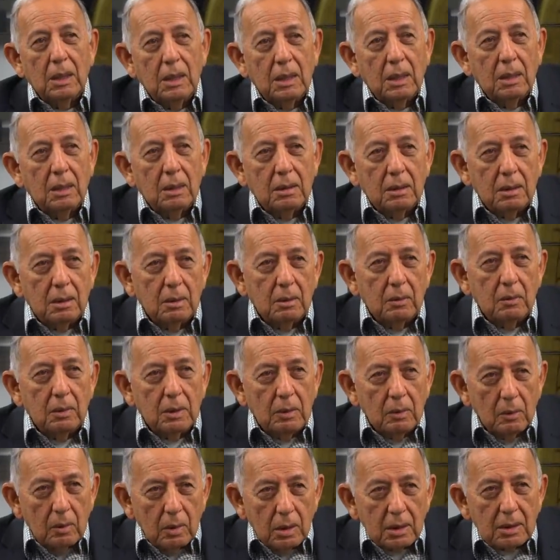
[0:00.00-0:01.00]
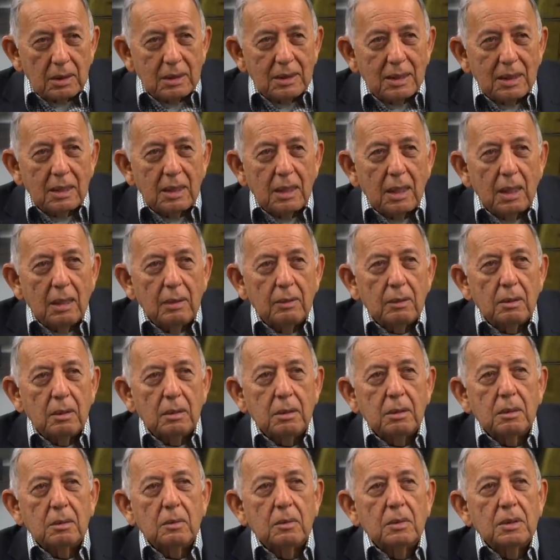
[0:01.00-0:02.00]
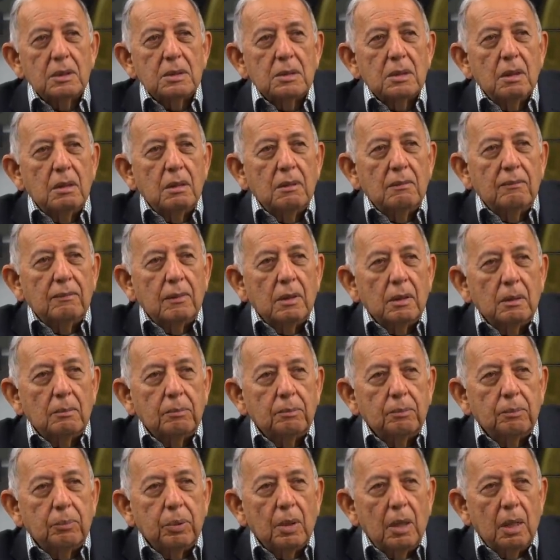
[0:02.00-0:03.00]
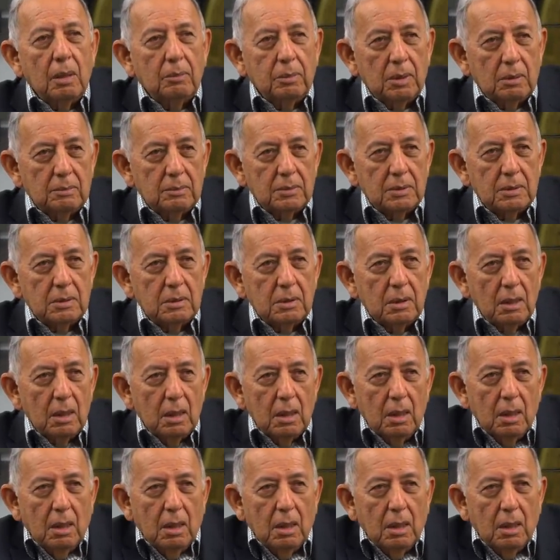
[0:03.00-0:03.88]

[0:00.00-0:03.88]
and that we work together to resolve our problems.